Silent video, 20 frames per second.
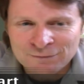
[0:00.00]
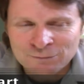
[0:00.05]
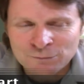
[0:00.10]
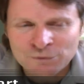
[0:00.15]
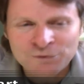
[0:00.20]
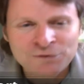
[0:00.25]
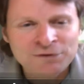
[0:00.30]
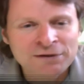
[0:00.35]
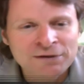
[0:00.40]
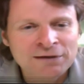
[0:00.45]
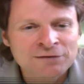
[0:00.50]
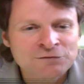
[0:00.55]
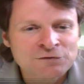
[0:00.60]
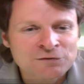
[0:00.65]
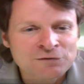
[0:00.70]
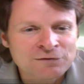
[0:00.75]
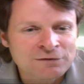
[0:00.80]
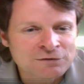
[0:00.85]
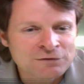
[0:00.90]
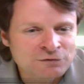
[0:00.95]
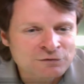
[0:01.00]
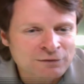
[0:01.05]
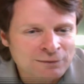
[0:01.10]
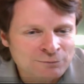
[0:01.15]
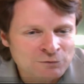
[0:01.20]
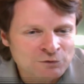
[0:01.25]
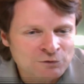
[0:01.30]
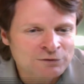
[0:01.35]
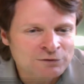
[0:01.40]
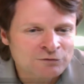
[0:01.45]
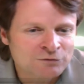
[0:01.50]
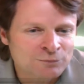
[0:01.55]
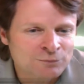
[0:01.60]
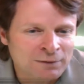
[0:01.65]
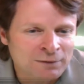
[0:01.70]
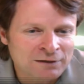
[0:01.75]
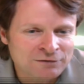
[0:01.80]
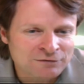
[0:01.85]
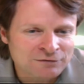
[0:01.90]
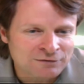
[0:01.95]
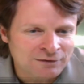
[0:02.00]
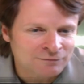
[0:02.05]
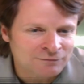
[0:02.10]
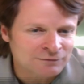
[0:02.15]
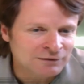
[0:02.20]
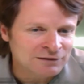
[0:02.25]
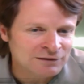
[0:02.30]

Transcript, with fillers: What are the kinds of things that I'm doing for myself?